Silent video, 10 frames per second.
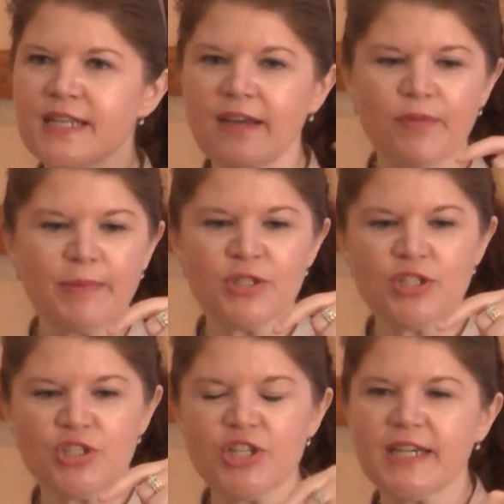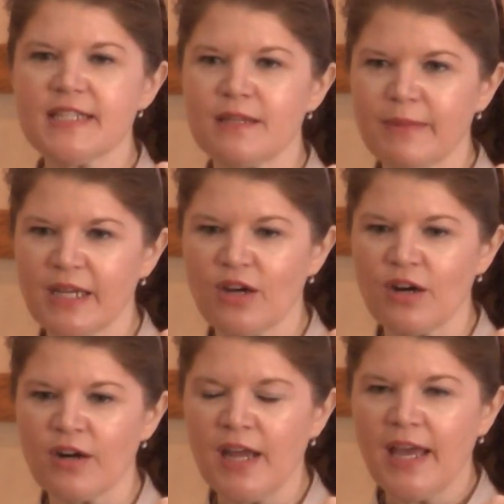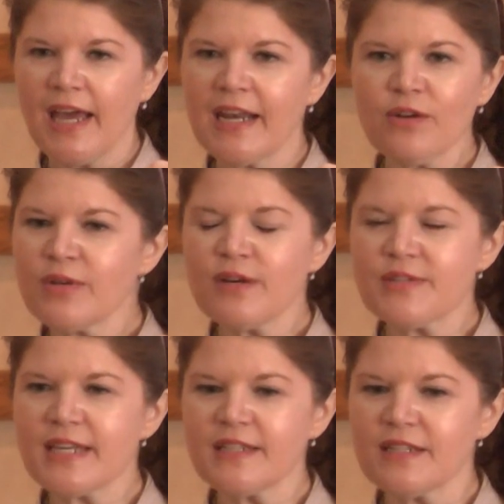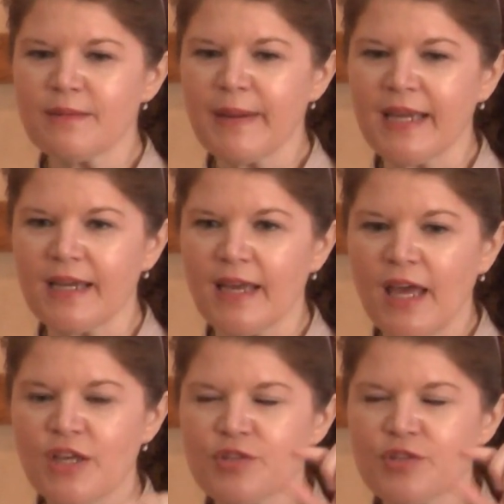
I have a bunch of checks in my car, and I don't always get to the bank.